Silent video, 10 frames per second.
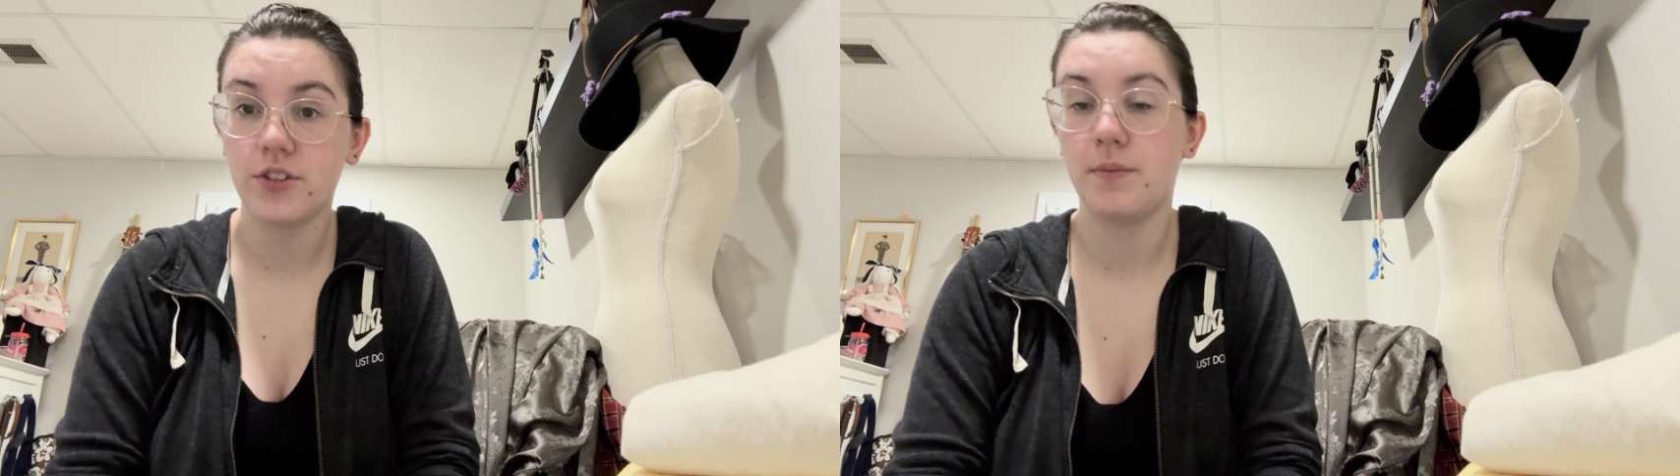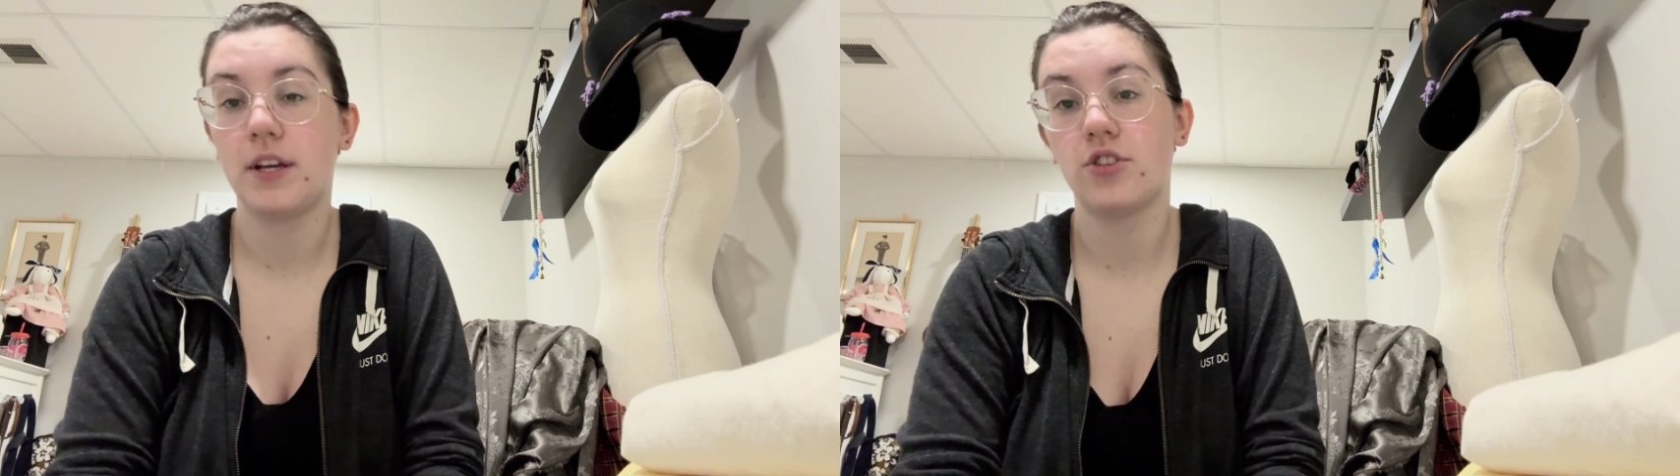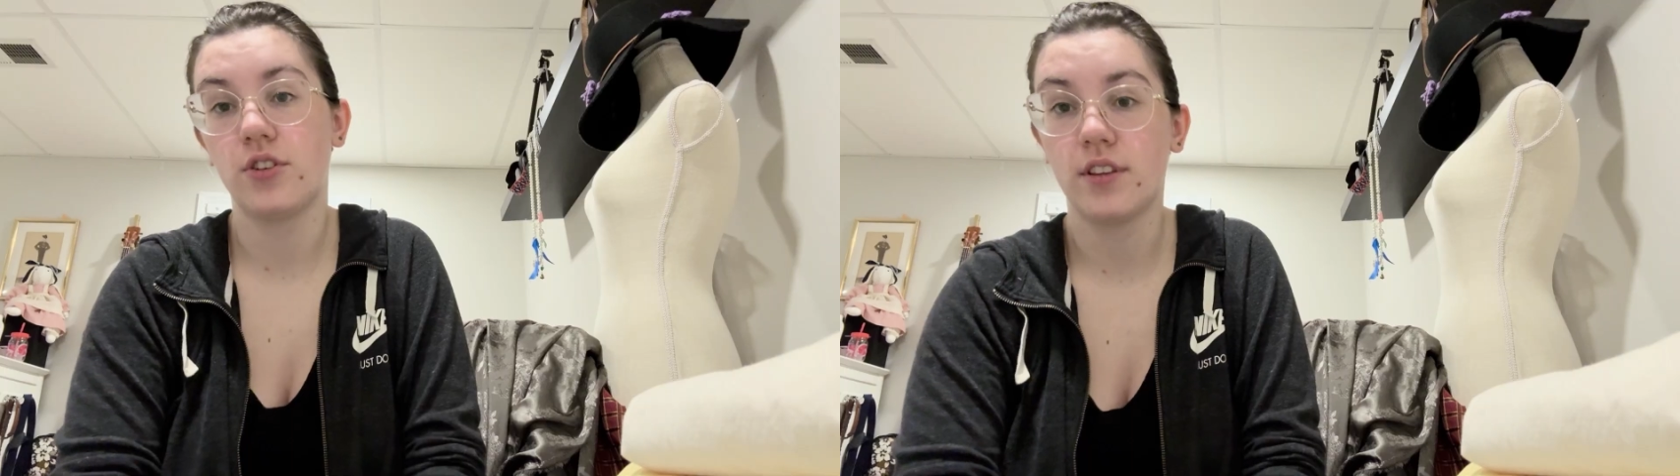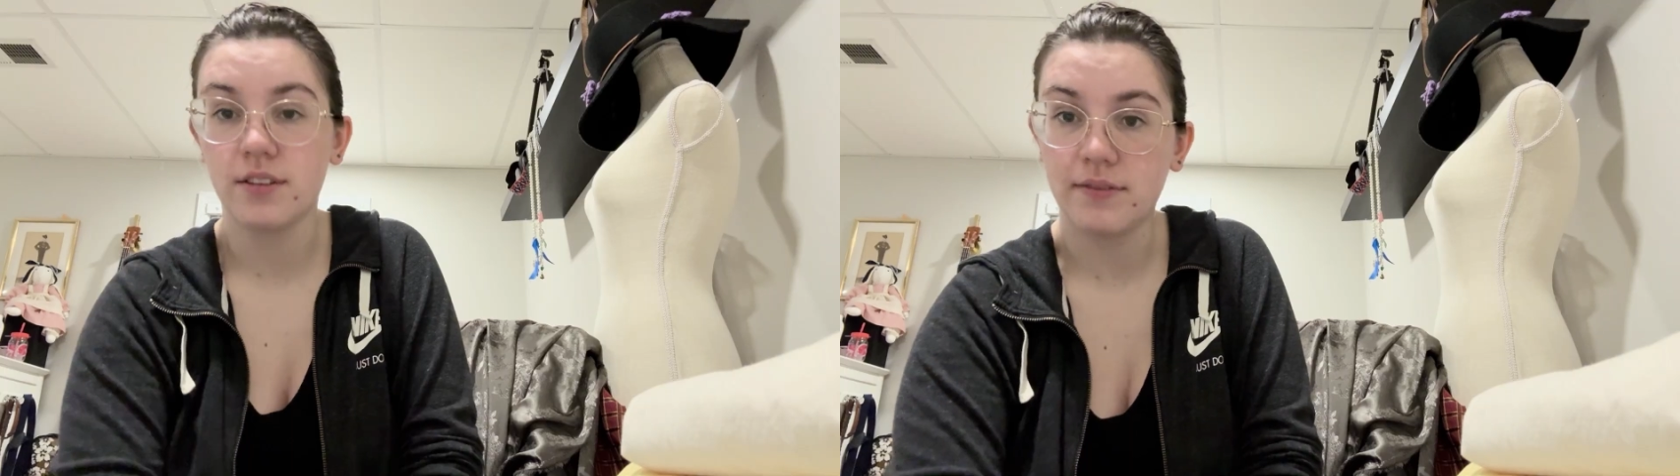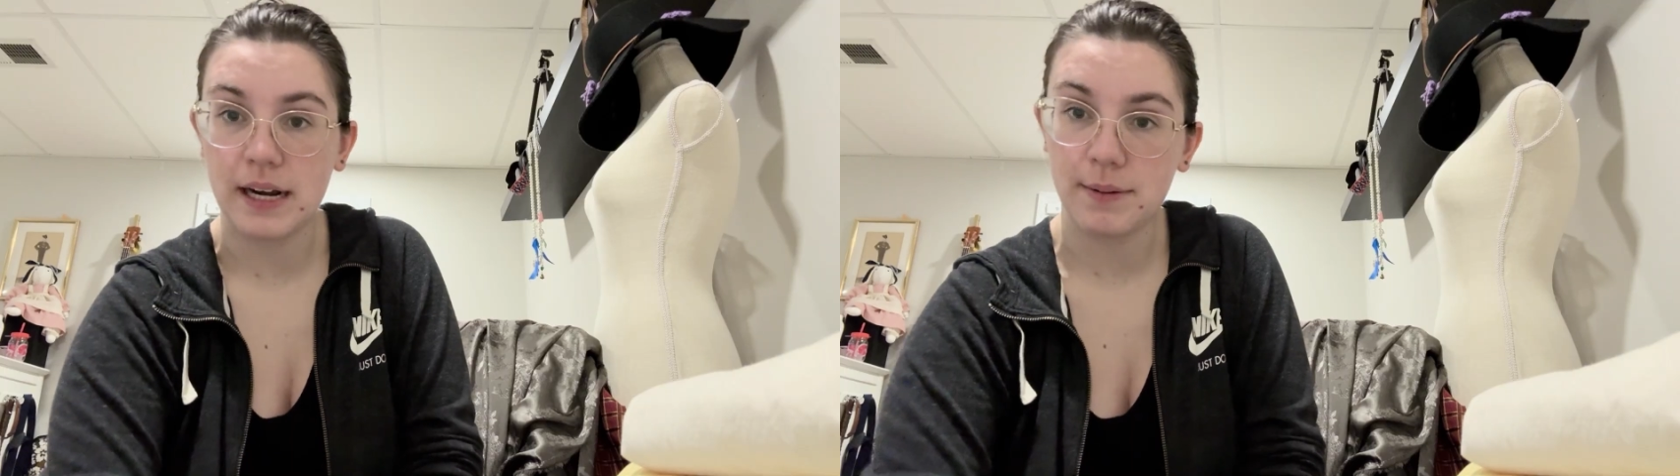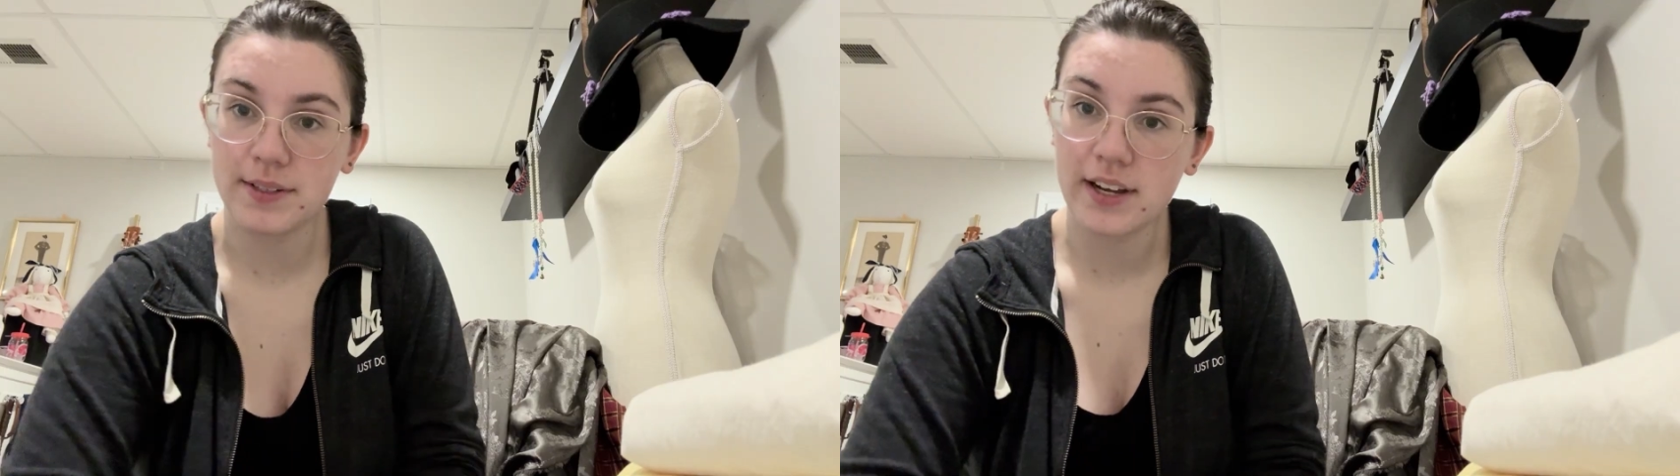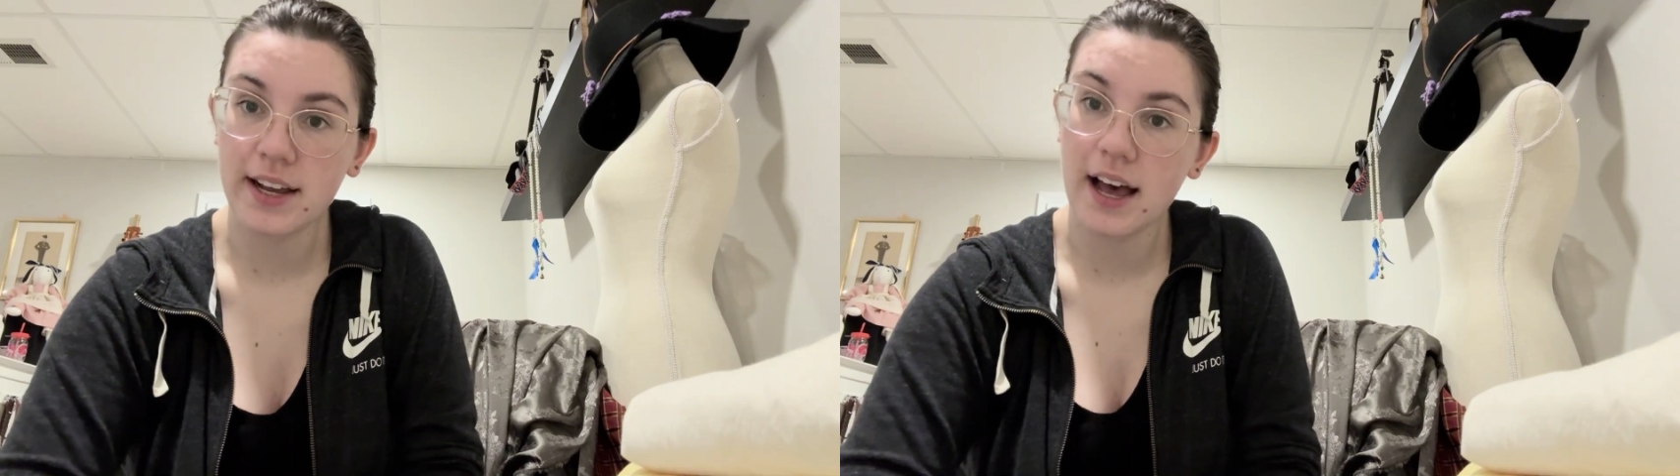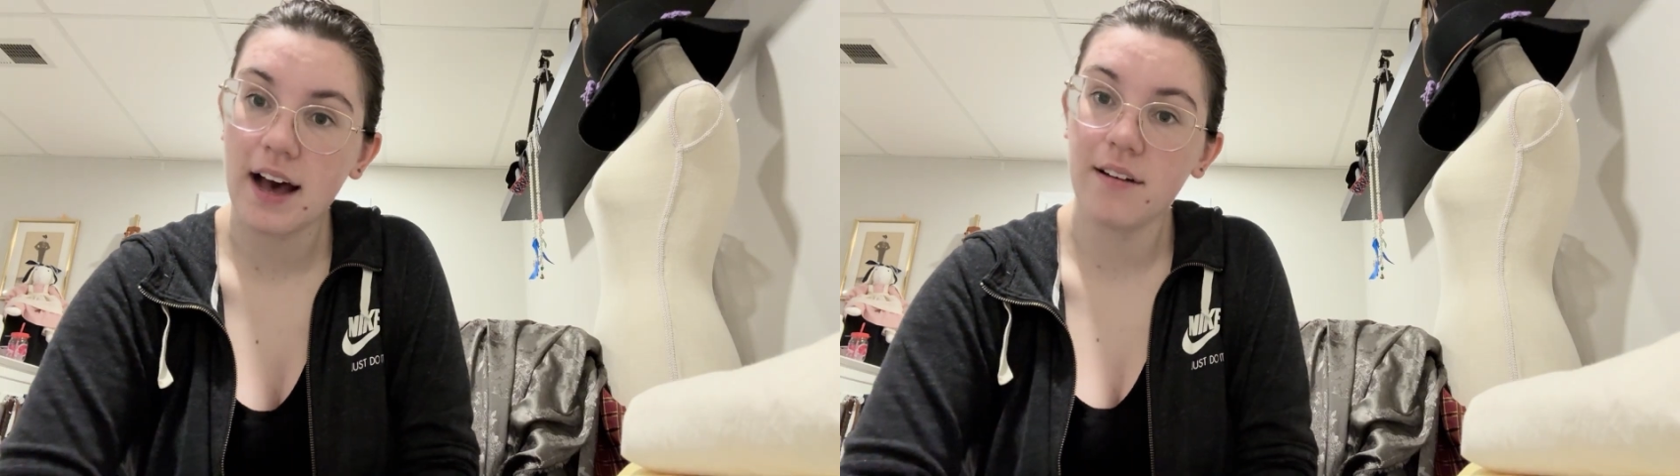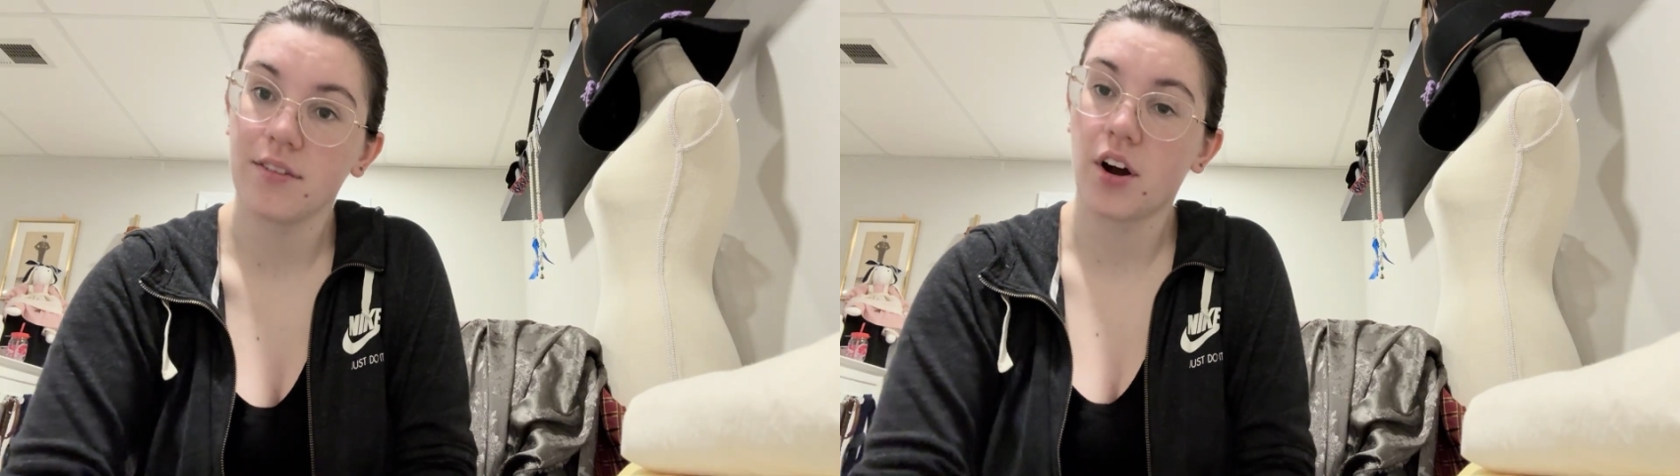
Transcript: to make sure that the fabrics I have